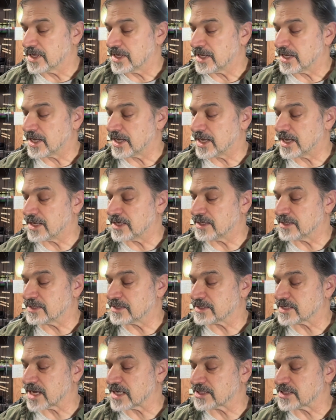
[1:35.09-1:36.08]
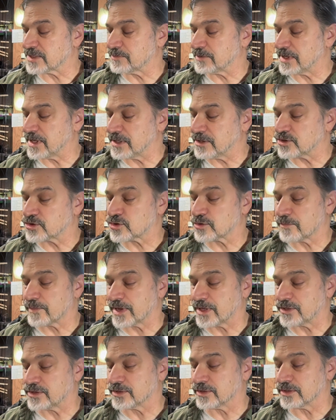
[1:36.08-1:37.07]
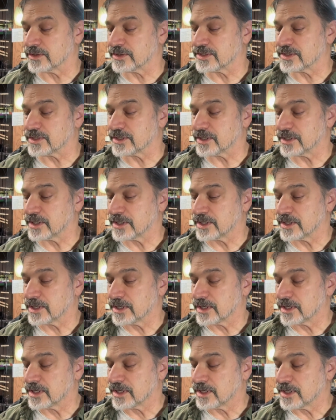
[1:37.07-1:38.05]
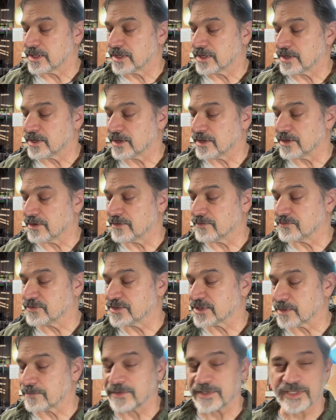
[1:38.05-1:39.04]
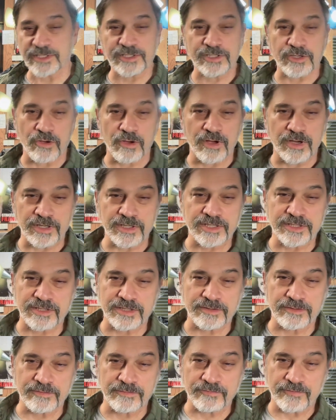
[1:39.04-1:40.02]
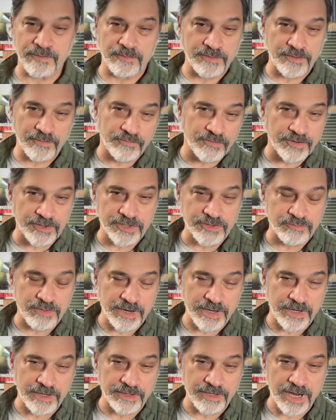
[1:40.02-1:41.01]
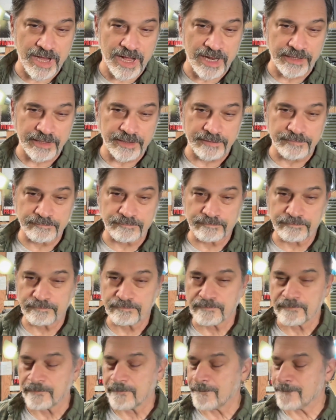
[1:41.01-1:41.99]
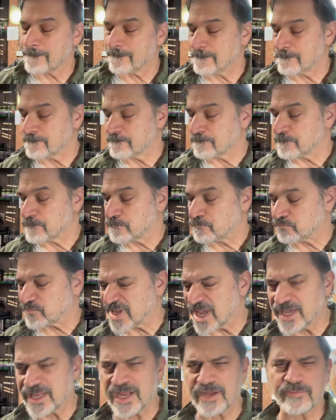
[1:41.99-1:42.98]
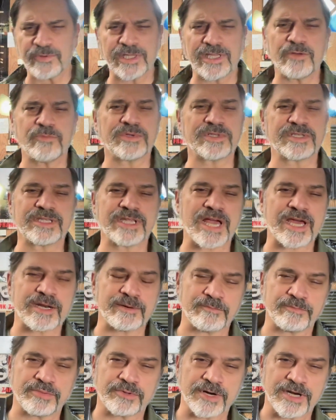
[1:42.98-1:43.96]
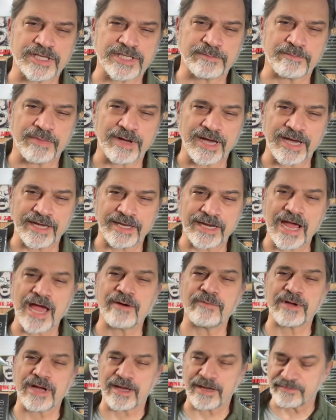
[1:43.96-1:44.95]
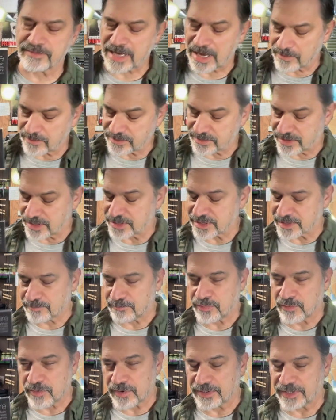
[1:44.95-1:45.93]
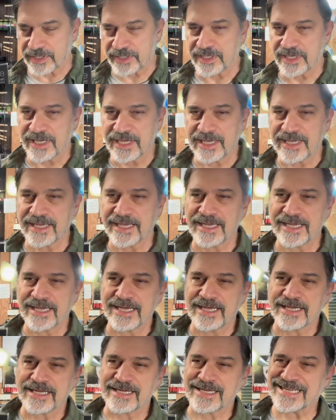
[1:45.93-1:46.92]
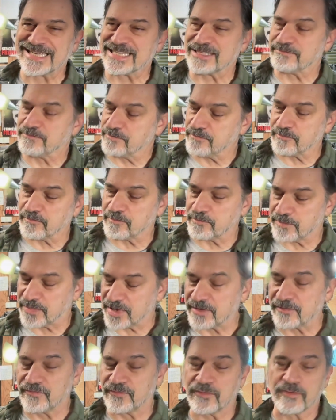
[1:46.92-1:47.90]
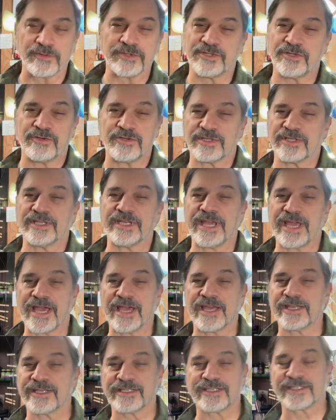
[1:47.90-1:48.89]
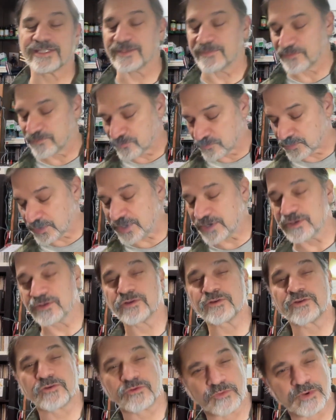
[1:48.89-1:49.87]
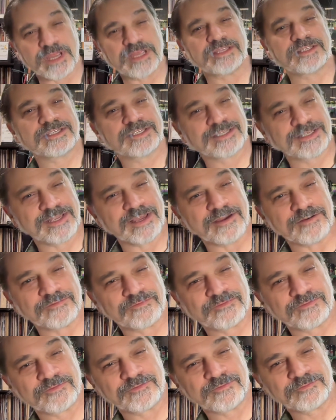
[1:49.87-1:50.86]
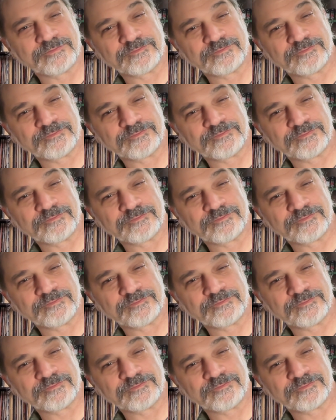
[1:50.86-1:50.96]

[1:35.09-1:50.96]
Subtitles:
And it's got some instrumentals of some of the songs from the first record on it. And I really was not impressed by it. I was disappointed because Ben Folds usually has some real great stuff.